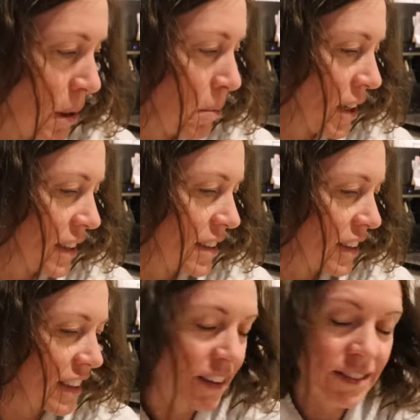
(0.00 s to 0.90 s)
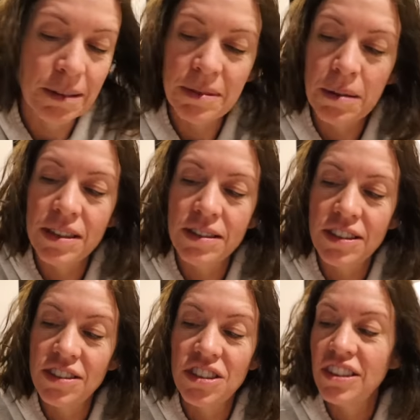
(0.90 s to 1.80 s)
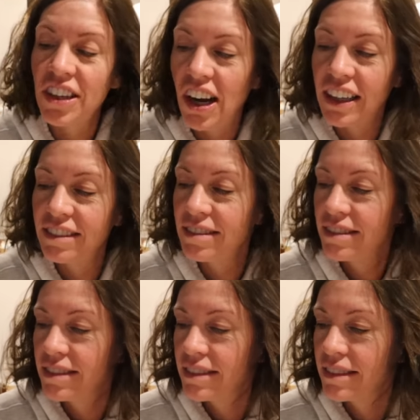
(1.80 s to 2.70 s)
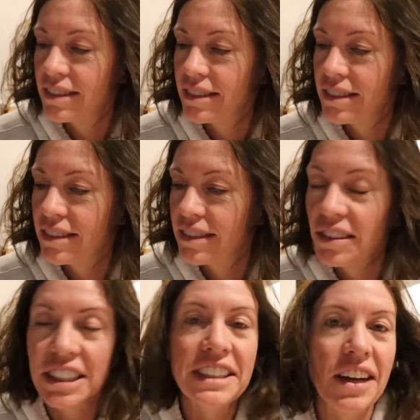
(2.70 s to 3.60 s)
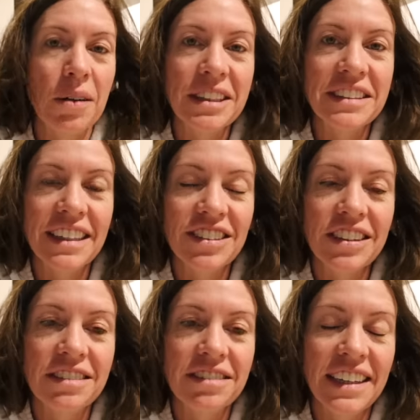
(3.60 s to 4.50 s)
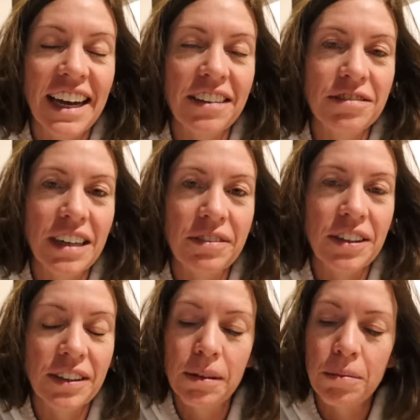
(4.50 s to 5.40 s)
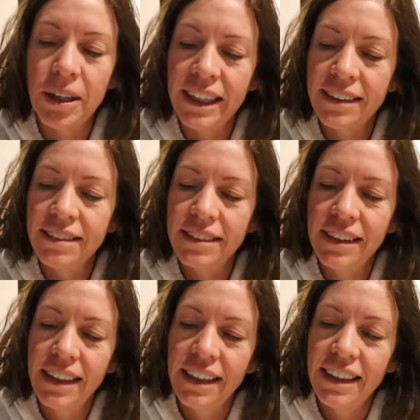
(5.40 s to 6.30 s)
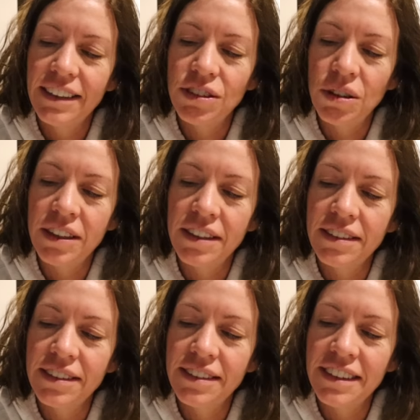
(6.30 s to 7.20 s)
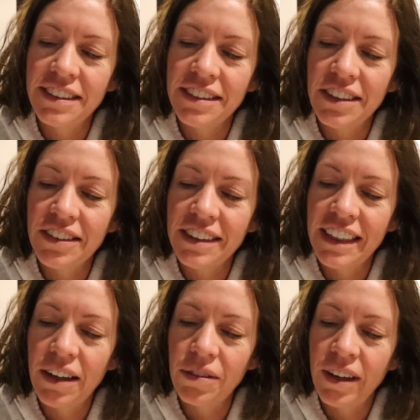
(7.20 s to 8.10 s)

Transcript: my morning started out. Sometimes I just should not read the comment section at 5.30 in the morning. Sort of doesn't start the day out